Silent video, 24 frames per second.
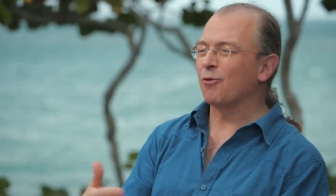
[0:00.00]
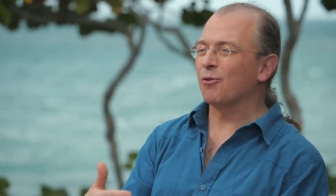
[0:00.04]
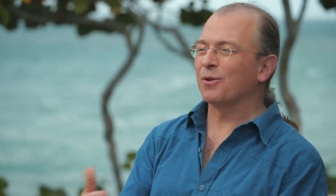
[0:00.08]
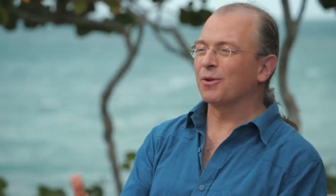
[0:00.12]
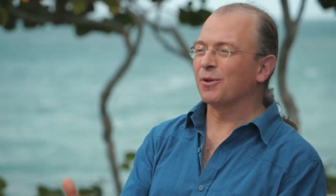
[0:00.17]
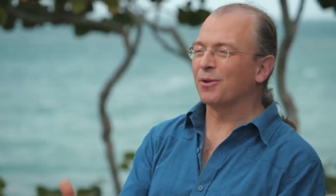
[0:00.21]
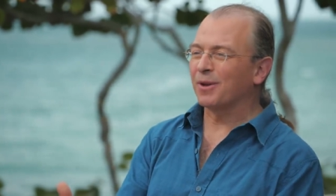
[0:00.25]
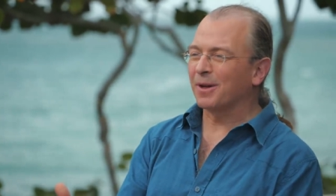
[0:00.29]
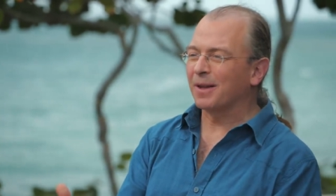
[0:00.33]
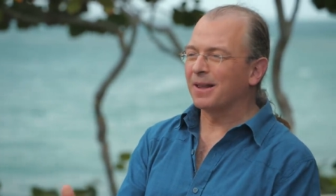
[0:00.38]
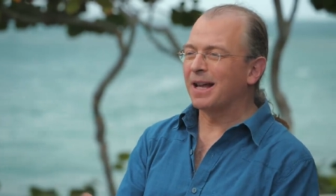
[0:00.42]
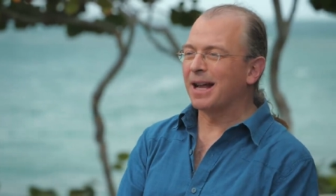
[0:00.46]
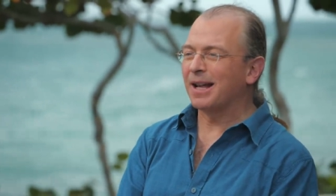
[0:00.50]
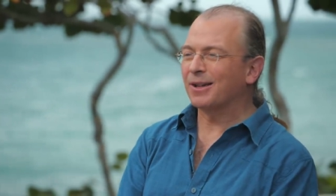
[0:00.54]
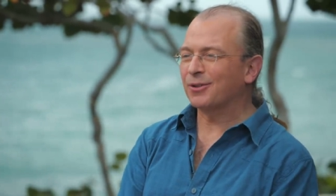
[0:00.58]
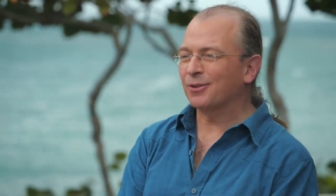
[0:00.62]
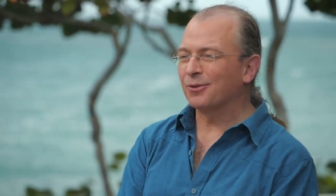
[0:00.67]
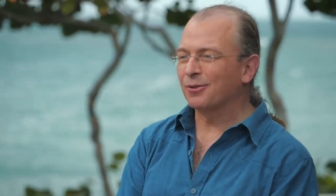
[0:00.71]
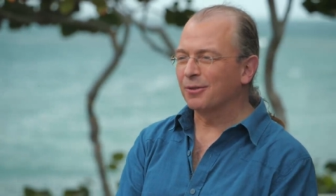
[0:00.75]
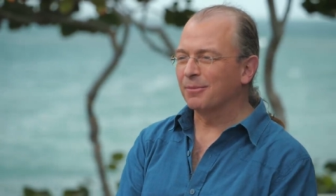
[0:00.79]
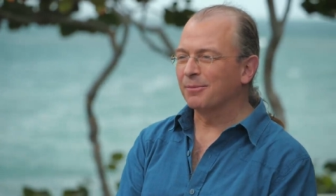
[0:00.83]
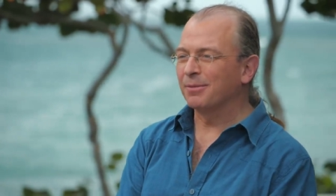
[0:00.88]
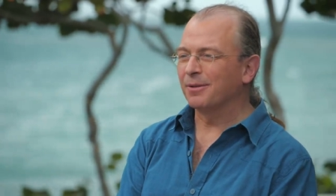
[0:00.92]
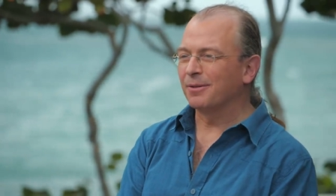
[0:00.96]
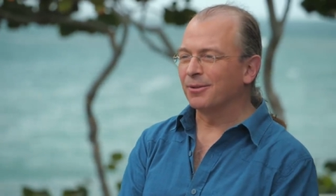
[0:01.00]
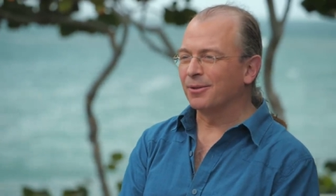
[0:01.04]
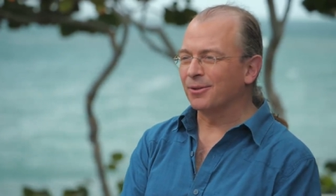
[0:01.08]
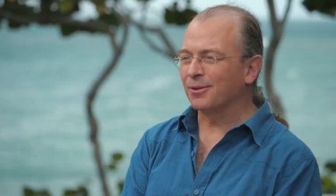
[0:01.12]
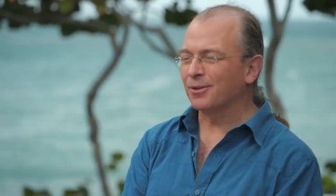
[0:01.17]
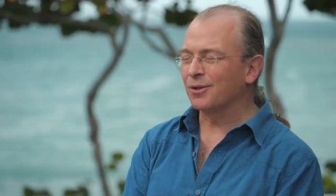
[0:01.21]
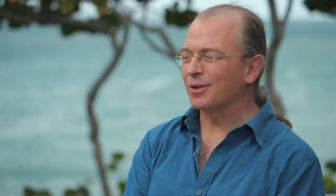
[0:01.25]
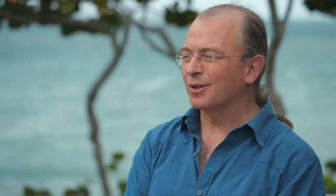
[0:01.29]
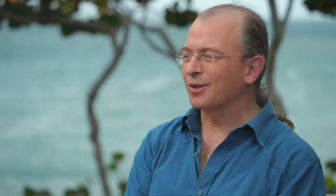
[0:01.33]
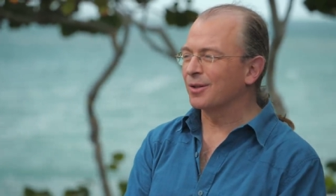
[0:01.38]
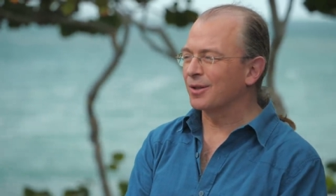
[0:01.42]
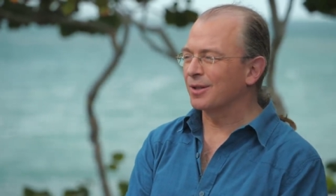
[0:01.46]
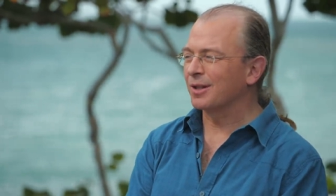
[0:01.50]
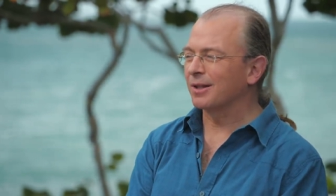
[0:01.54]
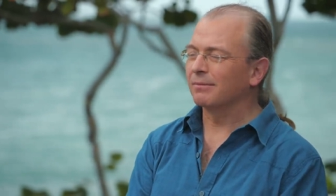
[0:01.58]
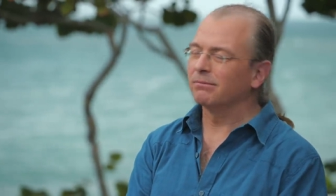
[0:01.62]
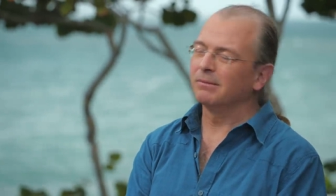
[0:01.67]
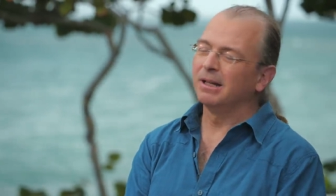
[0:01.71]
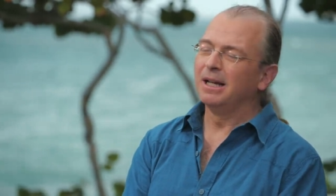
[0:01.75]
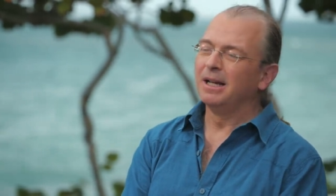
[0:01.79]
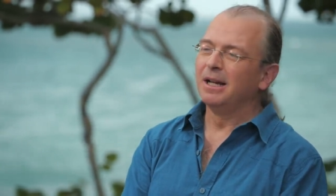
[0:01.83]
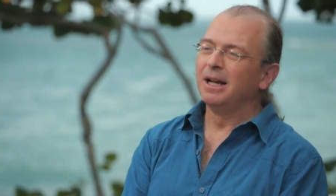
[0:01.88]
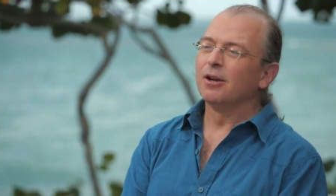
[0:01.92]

ordinary classical computers is that